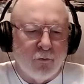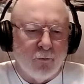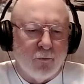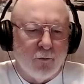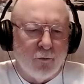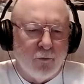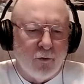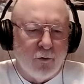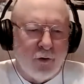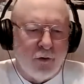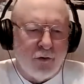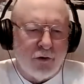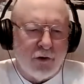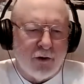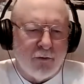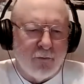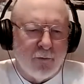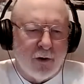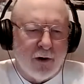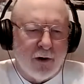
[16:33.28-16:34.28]
using
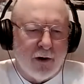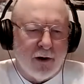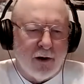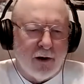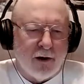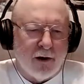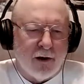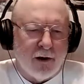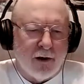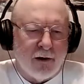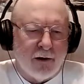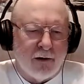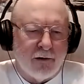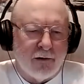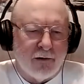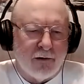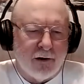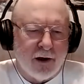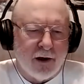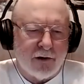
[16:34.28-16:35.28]
my
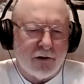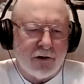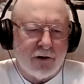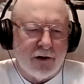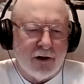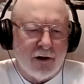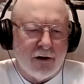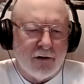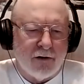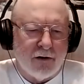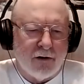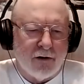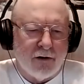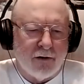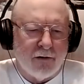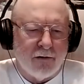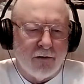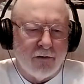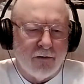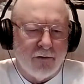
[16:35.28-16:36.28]

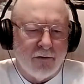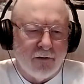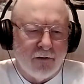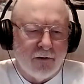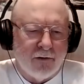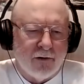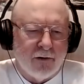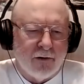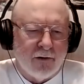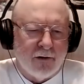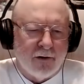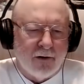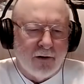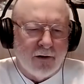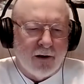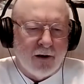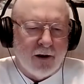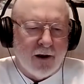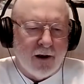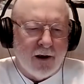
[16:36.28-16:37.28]
SDR,
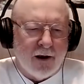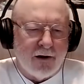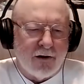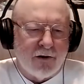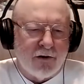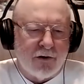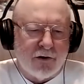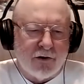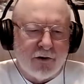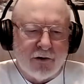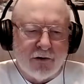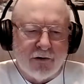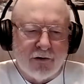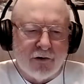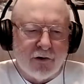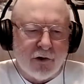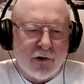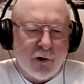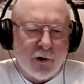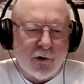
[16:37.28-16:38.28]
I
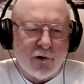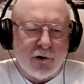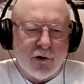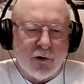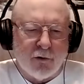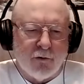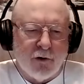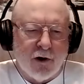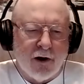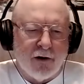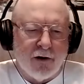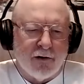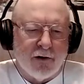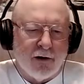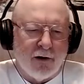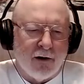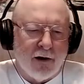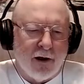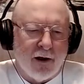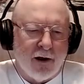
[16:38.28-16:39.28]
searched around a
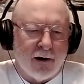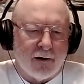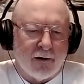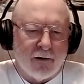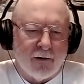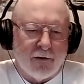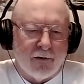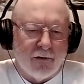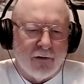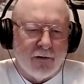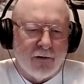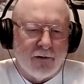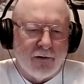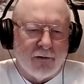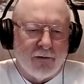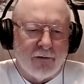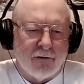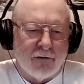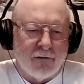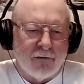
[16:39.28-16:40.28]
lot,
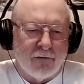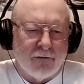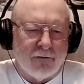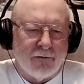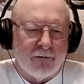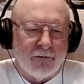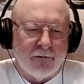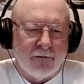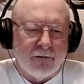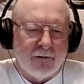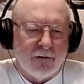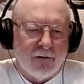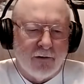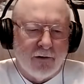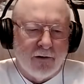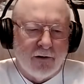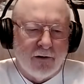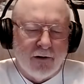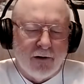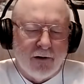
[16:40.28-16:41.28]
and
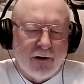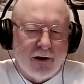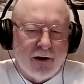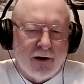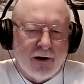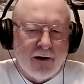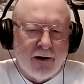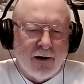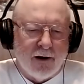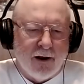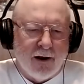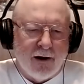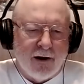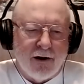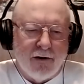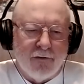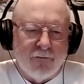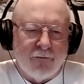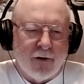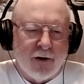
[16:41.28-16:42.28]
I
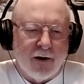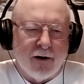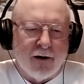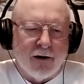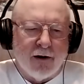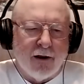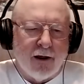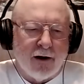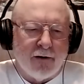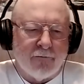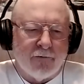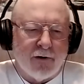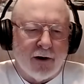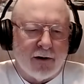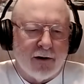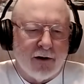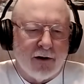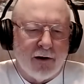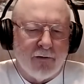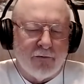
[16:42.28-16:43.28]
didn't find a lot of
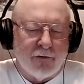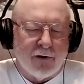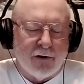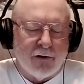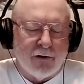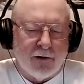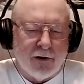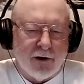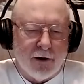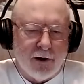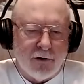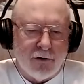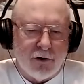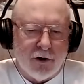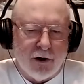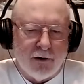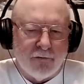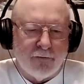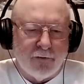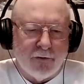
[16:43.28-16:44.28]
activity on
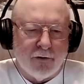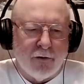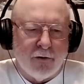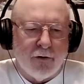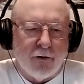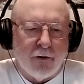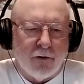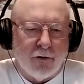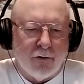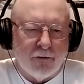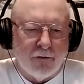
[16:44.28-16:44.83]
HF at all.